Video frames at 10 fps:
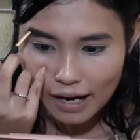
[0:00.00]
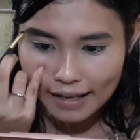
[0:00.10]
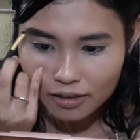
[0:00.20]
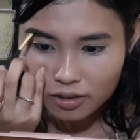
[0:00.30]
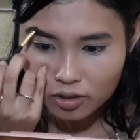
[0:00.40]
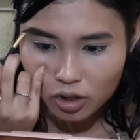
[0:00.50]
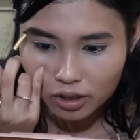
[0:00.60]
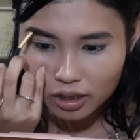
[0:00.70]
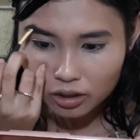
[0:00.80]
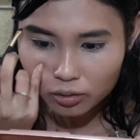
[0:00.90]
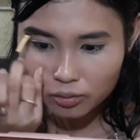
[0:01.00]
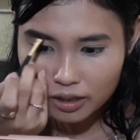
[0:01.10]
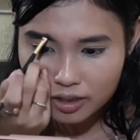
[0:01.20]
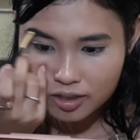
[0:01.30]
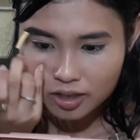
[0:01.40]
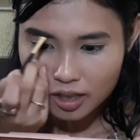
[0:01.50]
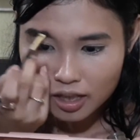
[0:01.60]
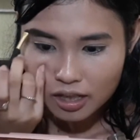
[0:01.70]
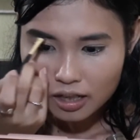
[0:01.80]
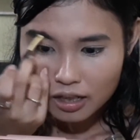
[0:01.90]
I thought it was
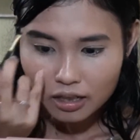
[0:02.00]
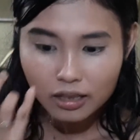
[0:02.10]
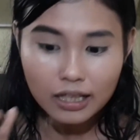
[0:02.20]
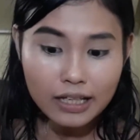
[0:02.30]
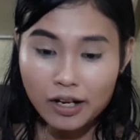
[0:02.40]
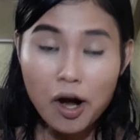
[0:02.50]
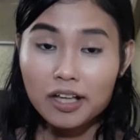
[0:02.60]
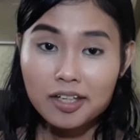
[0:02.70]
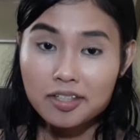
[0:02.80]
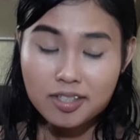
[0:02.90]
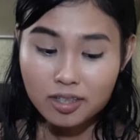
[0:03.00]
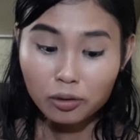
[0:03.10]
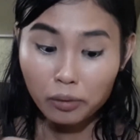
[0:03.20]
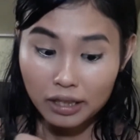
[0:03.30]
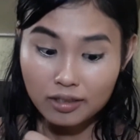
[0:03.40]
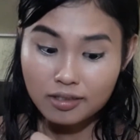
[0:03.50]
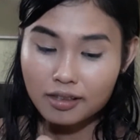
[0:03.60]
Lily Collins' twin,